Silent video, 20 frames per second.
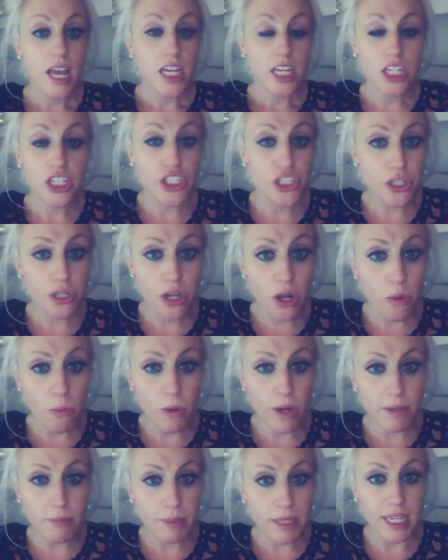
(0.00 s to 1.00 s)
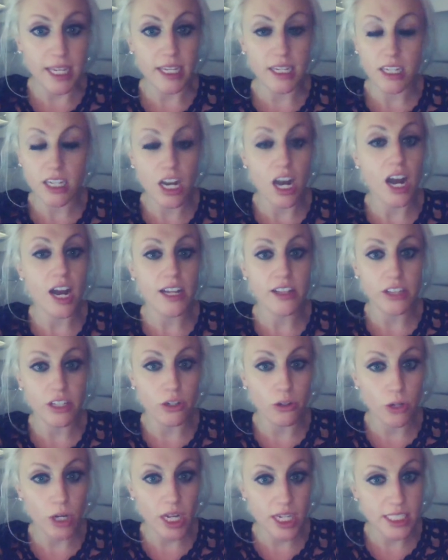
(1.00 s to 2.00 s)
Because you don't want to be caught in the
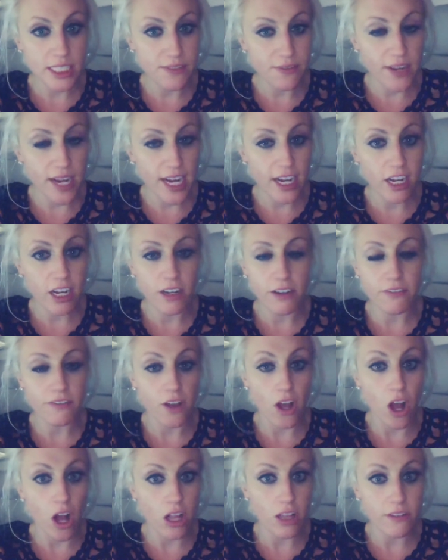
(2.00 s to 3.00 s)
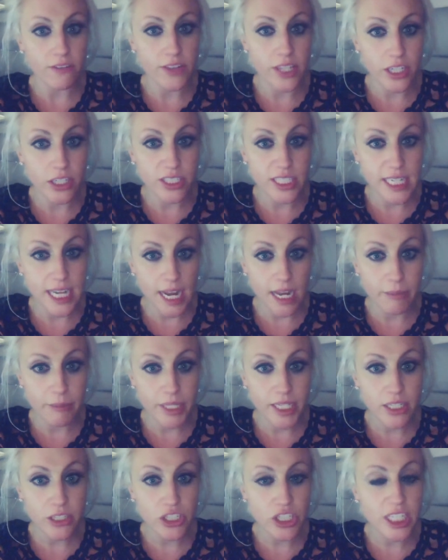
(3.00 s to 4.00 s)
crossfire of all of their
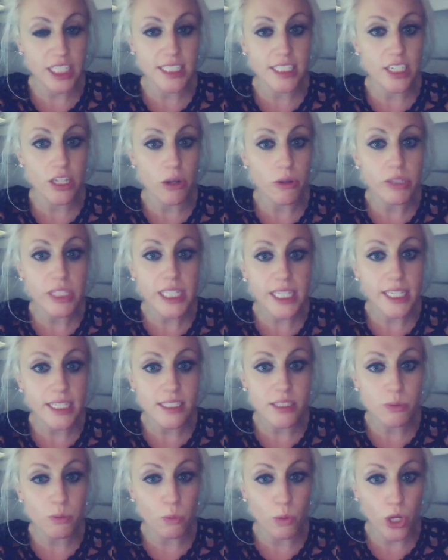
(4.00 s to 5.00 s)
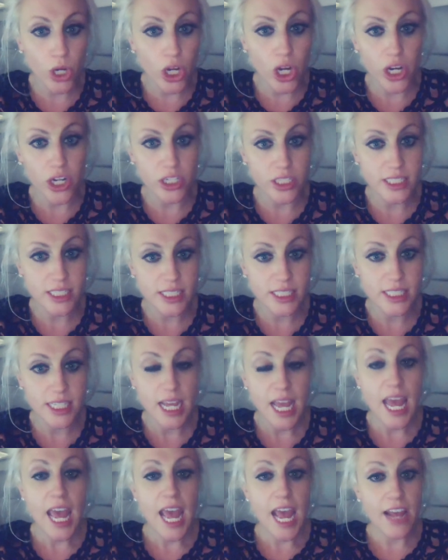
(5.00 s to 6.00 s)
damage, because it only gets worse.
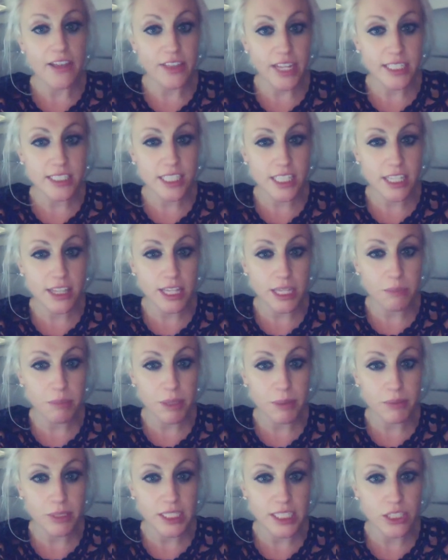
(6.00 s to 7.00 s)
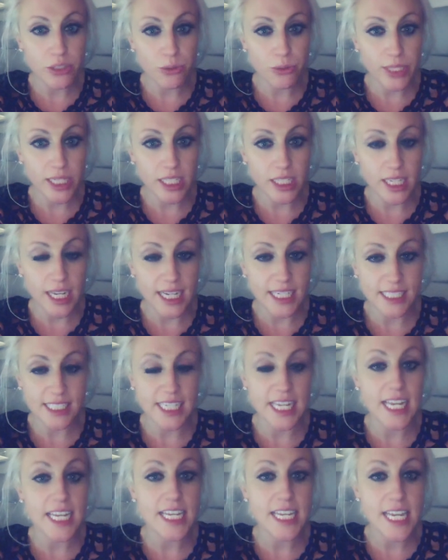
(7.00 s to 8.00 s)
And that's the thing people need to realize.
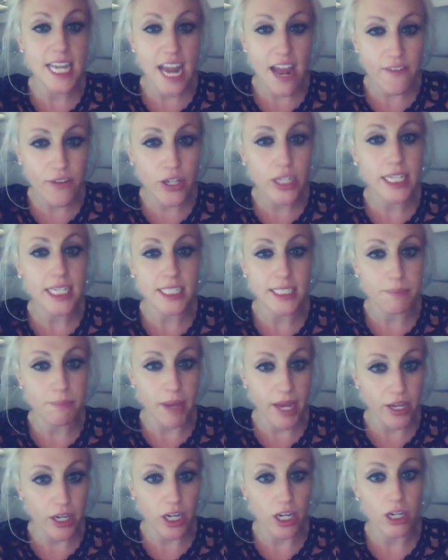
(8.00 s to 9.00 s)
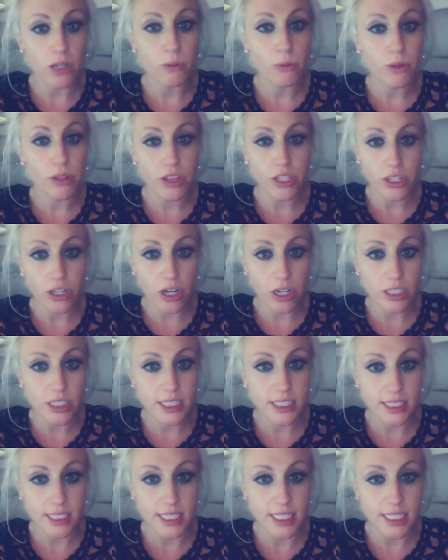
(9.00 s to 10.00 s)
It never gets better with a
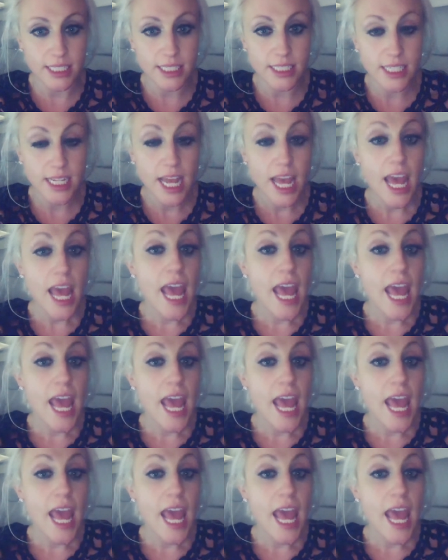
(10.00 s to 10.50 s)
narcissist.